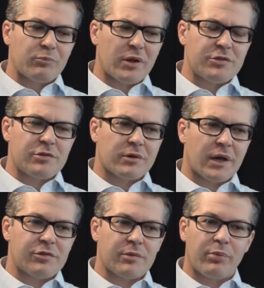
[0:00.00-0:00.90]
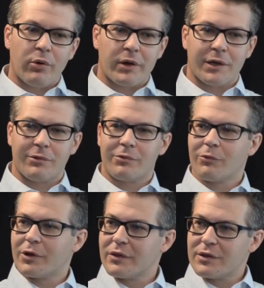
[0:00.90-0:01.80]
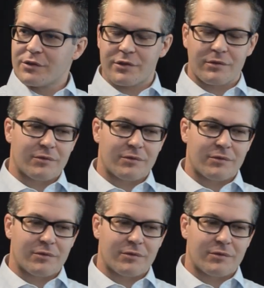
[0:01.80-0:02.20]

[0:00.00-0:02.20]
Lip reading: Plus you're not supporting one of these